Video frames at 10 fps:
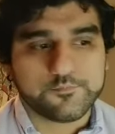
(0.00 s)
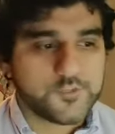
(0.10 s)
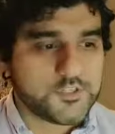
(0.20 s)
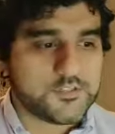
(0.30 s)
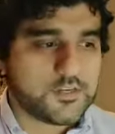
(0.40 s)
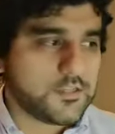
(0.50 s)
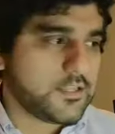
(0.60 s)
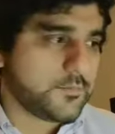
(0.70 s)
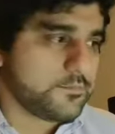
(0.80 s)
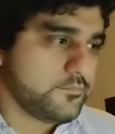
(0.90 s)
which is not
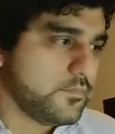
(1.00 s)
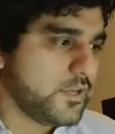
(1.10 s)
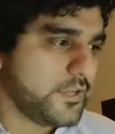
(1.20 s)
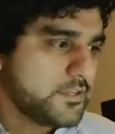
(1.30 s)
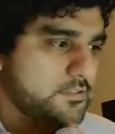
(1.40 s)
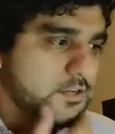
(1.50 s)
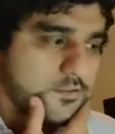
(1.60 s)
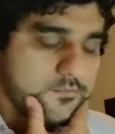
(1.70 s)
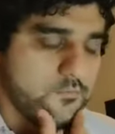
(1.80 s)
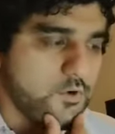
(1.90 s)
like, I guess
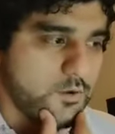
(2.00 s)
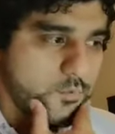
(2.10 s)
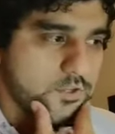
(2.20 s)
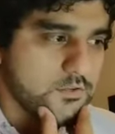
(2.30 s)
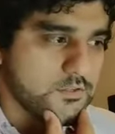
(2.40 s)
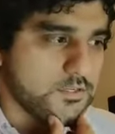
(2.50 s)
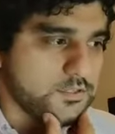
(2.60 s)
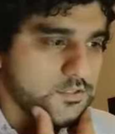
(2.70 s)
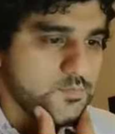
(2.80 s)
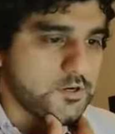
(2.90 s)
not why we use it
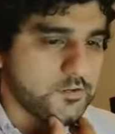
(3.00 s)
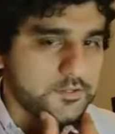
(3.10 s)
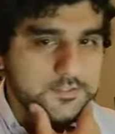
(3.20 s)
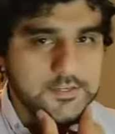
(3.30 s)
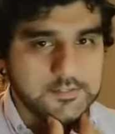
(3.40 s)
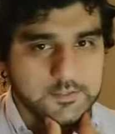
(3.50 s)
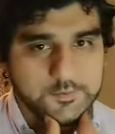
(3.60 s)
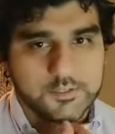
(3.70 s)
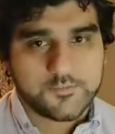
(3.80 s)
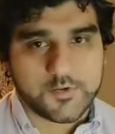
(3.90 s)
in this product exactly,
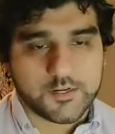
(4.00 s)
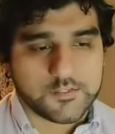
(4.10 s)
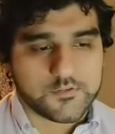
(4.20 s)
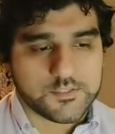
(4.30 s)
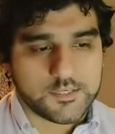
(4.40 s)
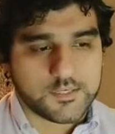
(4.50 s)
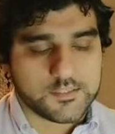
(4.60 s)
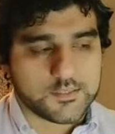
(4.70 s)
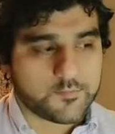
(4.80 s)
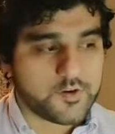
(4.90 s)
but it's very interesting,
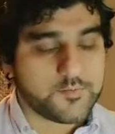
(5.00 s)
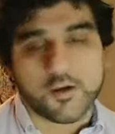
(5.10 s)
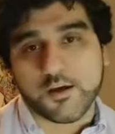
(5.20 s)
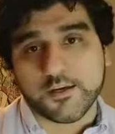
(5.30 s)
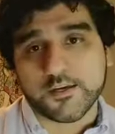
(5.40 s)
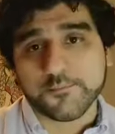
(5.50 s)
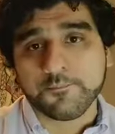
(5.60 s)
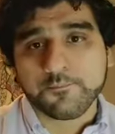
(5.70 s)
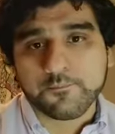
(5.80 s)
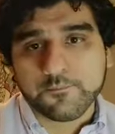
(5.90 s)
is a prebiotic,
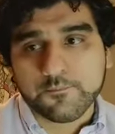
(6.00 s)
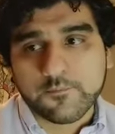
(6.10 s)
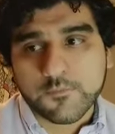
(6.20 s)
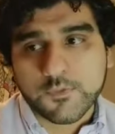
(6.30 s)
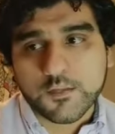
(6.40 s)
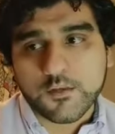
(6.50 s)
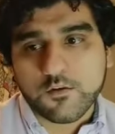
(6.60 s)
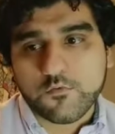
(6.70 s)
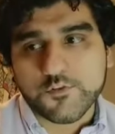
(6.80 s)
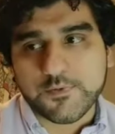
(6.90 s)

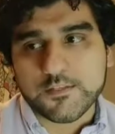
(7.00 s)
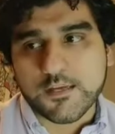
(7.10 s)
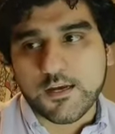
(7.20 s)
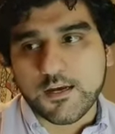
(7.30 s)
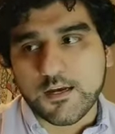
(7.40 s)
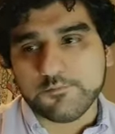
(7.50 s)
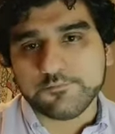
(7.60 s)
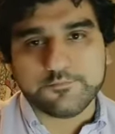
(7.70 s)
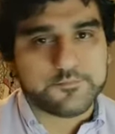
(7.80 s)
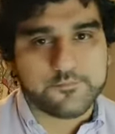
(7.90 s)
which means
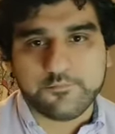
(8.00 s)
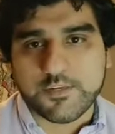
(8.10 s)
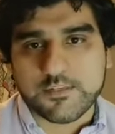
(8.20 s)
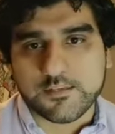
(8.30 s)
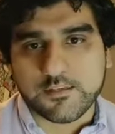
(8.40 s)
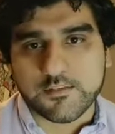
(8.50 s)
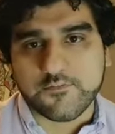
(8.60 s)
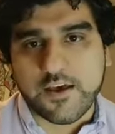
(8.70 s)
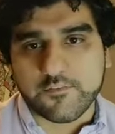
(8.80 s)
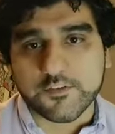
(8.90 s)
basically it's
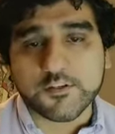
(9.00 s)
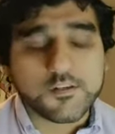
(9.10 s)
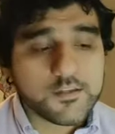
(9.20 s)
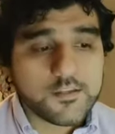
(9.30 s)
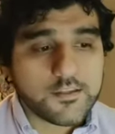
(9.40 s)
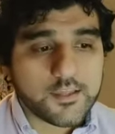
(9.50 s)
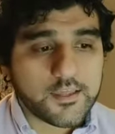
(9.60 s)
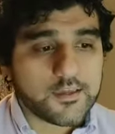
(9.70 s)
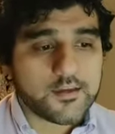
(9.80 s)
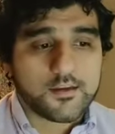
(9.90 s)
fiber.
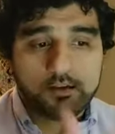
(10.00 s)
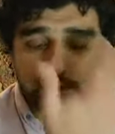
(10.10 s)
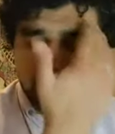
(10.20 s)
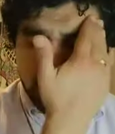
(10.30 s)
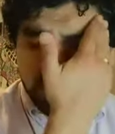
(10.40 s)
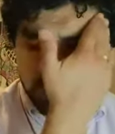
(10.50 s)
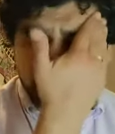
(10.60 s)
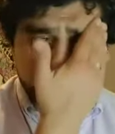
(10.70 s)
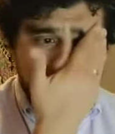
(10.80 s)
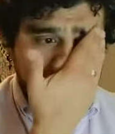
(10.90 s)
And
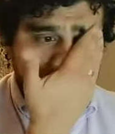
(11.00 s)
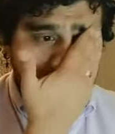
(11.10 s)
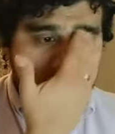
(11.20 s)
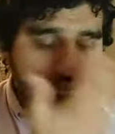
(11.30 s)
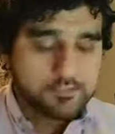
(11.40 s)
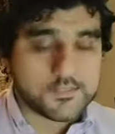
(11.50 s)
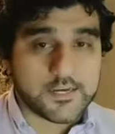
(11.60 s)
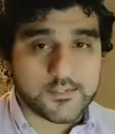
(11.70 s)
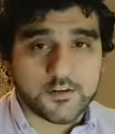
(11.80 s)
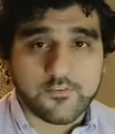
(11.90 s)
it is a
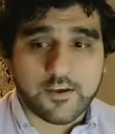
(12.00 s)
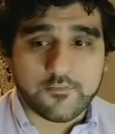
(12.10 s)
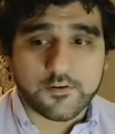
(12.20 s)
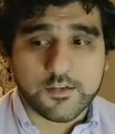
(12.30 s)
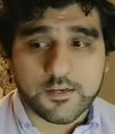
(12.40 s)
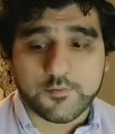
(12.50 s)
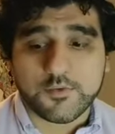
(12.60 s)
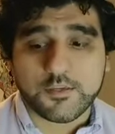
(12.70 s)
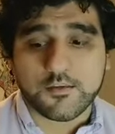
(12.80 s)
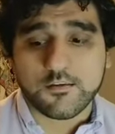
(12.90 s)
dietary fiber that can
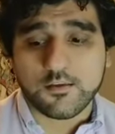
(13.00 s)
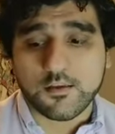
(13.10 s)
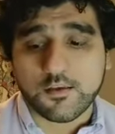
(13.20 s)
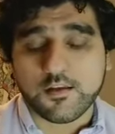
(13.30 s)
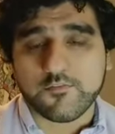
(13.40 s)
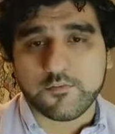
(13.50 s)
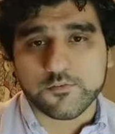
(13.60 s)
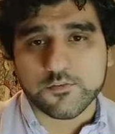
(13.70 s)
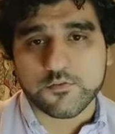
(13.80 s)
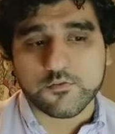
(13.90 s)
be helpful
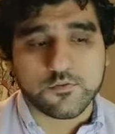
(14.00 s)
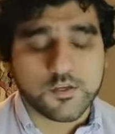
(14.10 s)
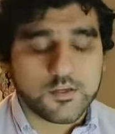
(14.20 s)
to